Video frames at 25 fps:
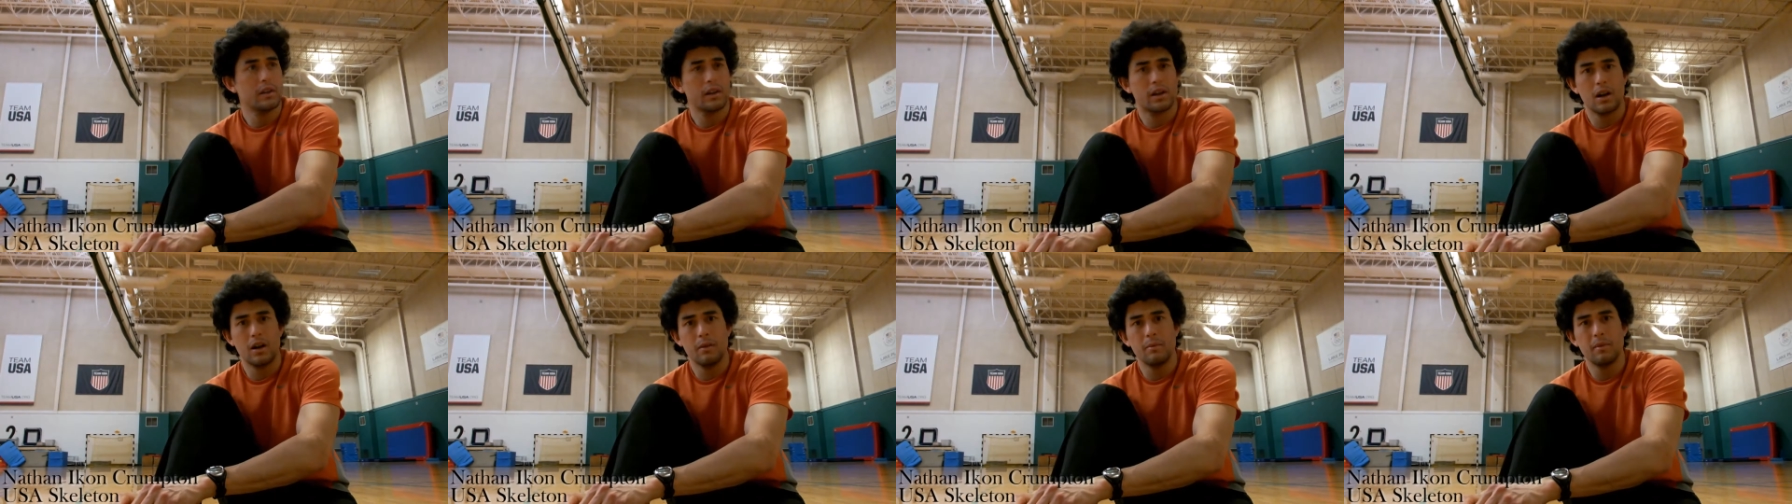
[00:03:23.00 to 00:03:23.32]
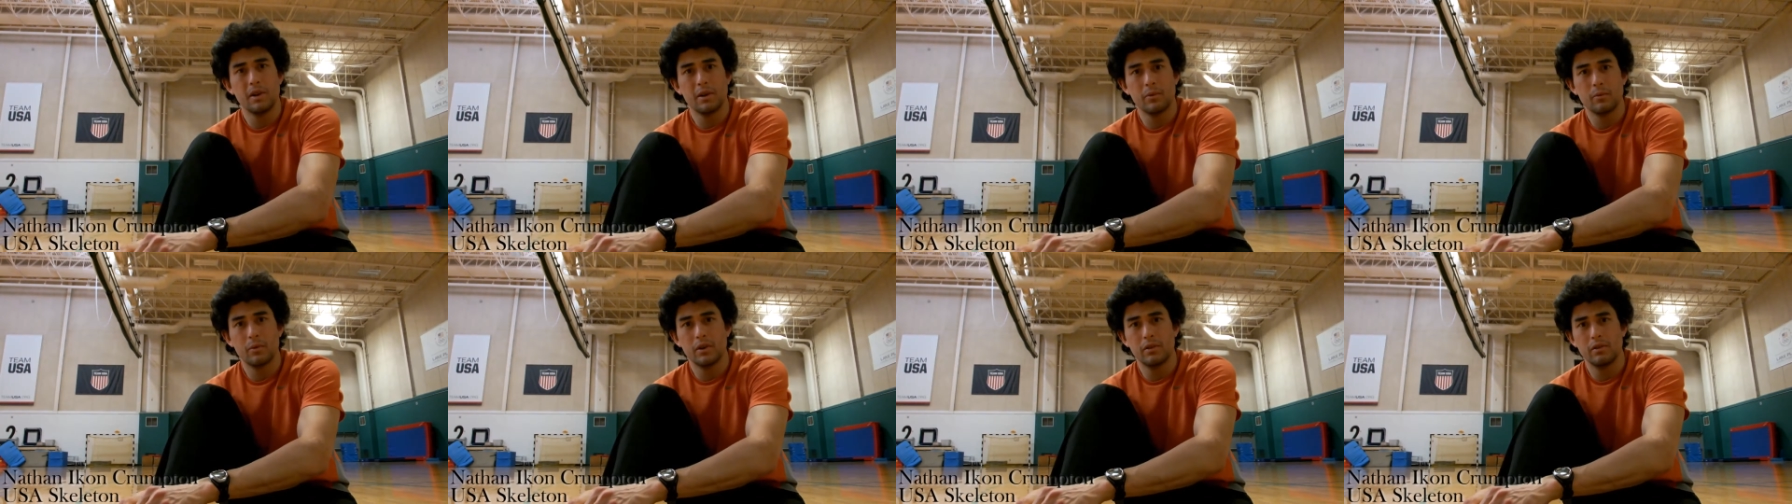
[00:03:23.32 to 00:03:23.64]
the
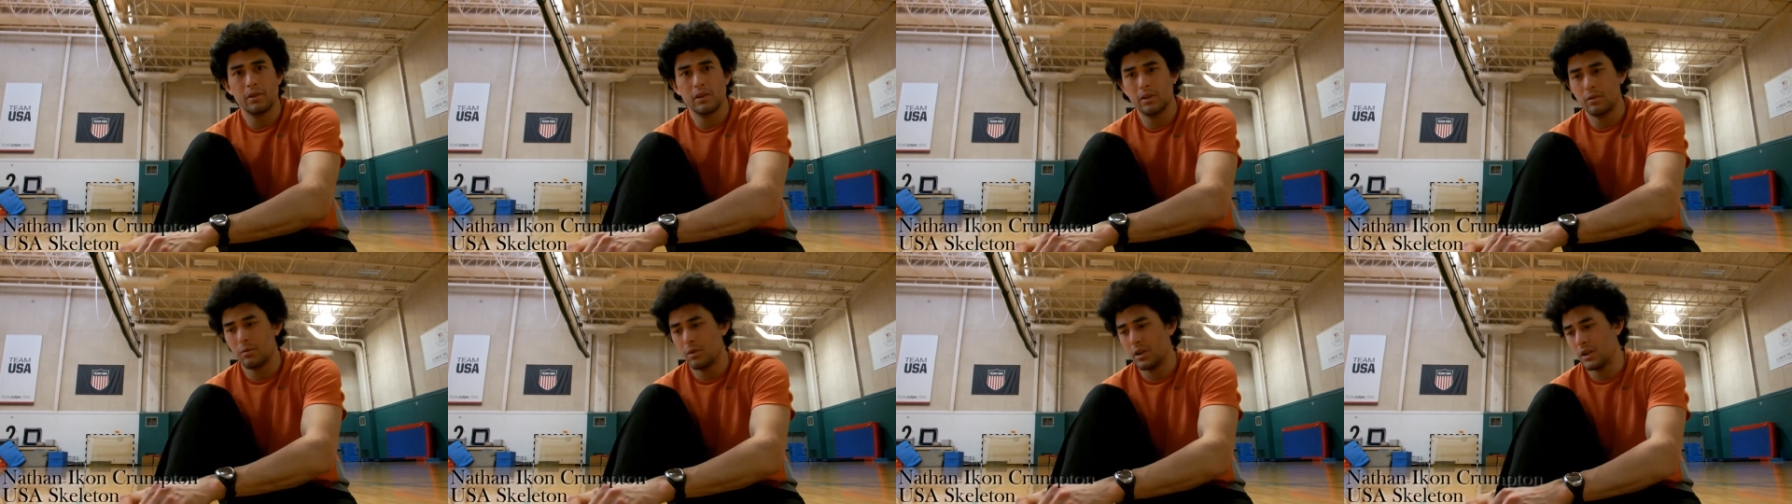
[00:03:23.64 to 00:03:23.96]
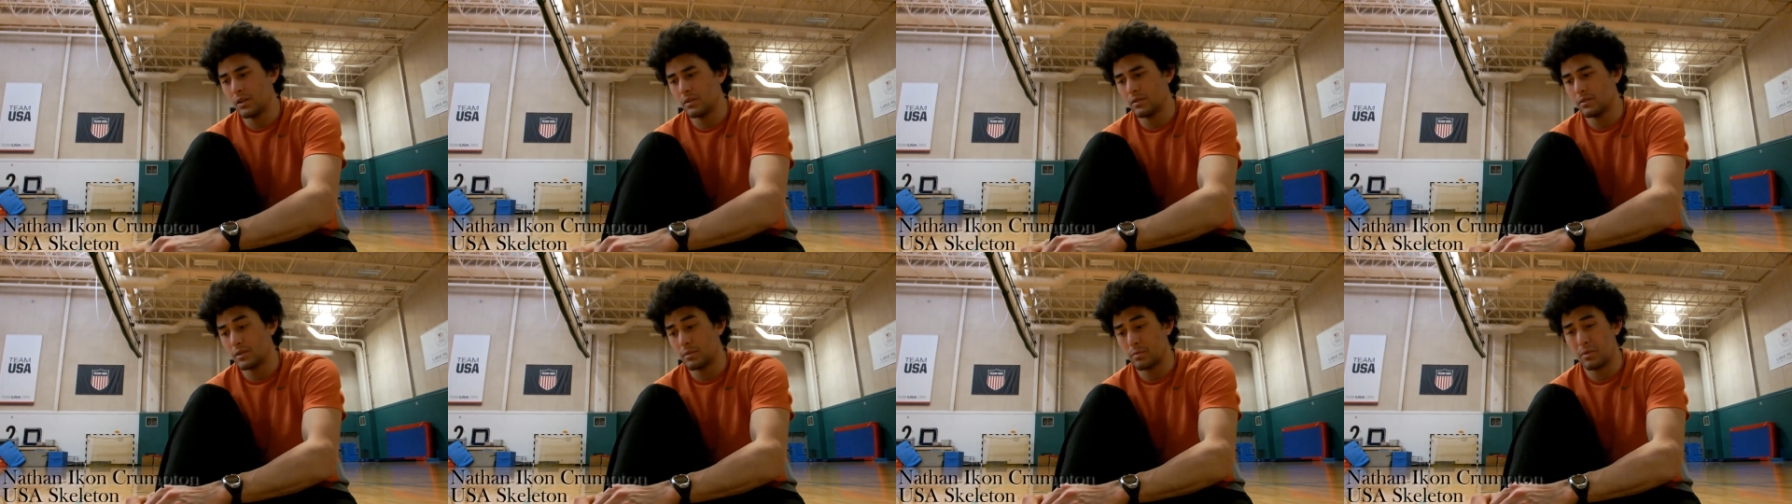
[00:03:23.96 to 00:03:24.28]
combine went really
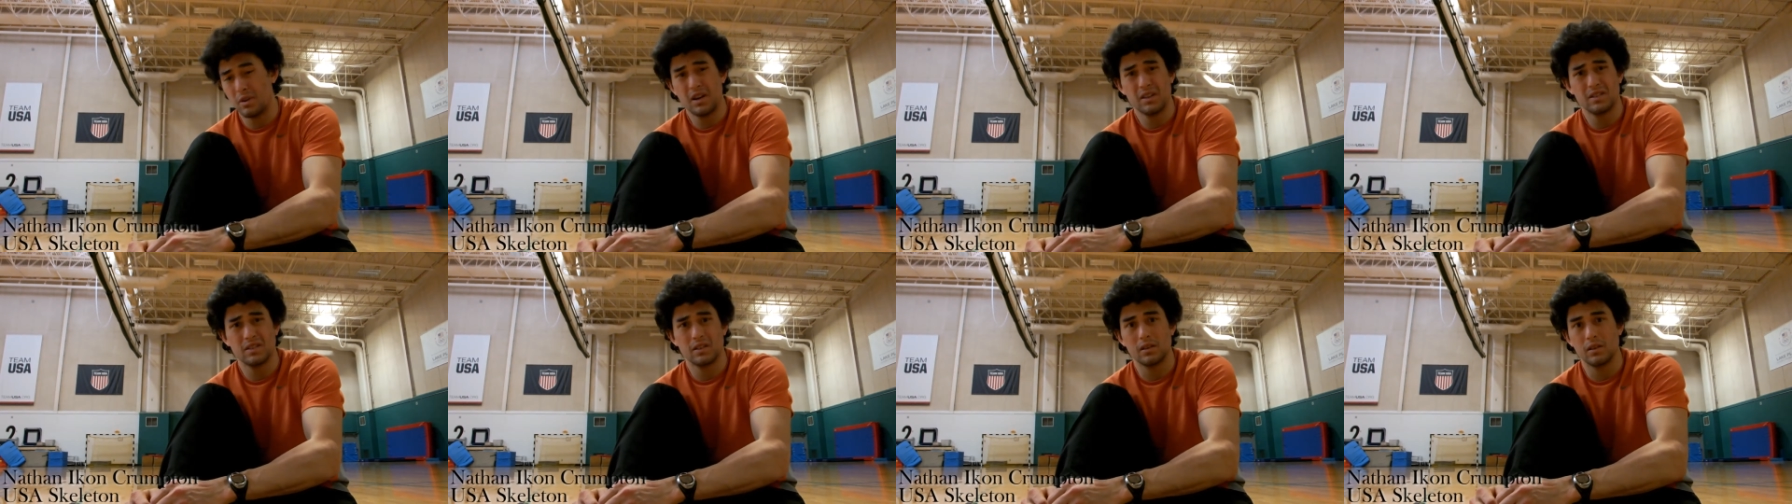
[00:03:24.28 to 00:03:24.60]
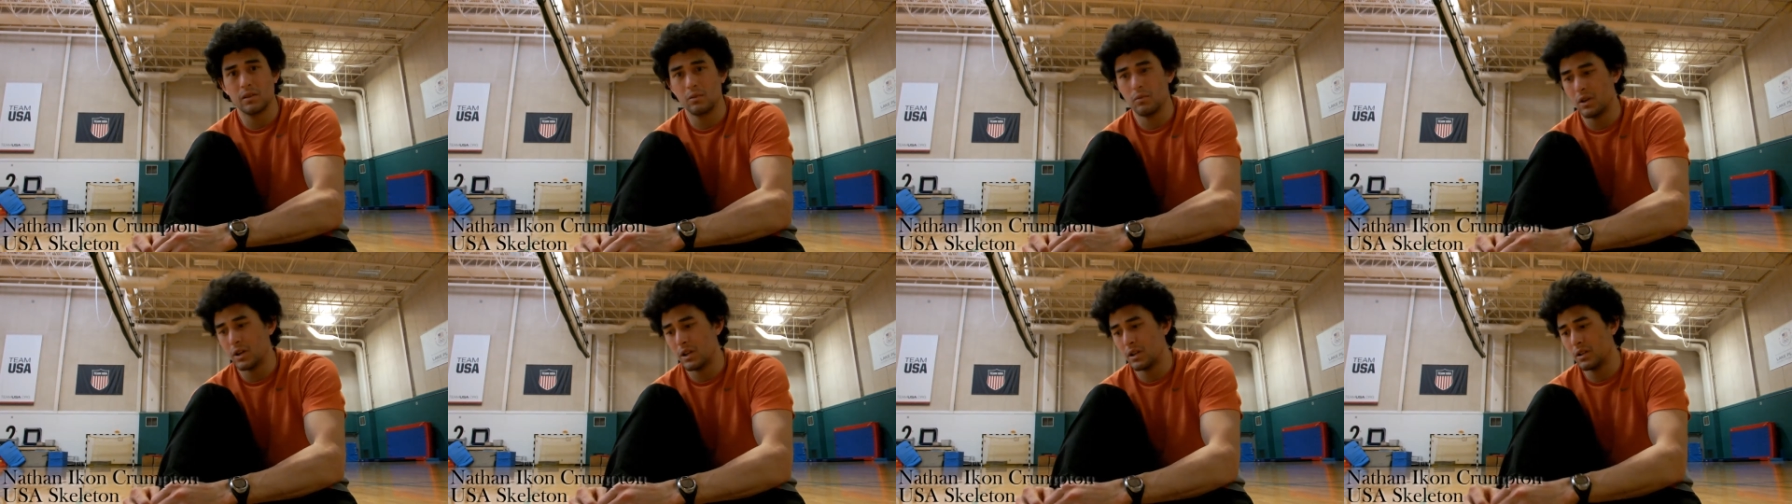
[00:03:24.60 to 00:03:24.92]
well,
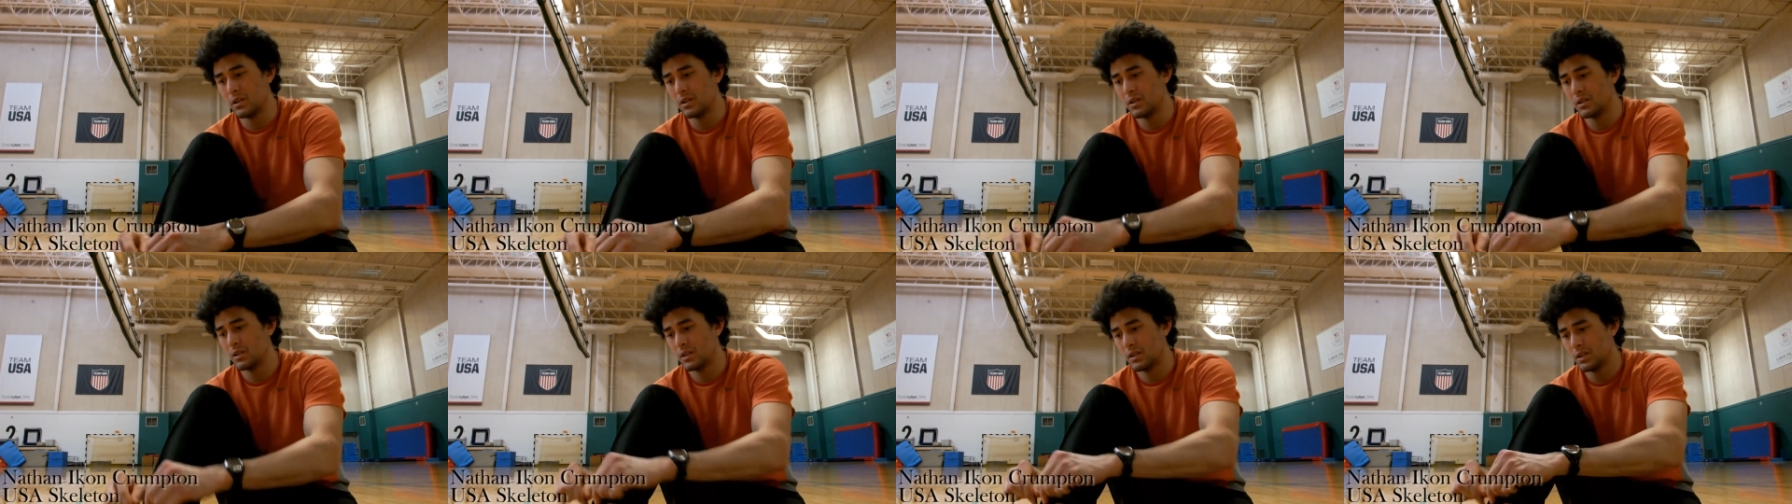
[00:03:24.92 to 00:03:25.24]
surprisingly well.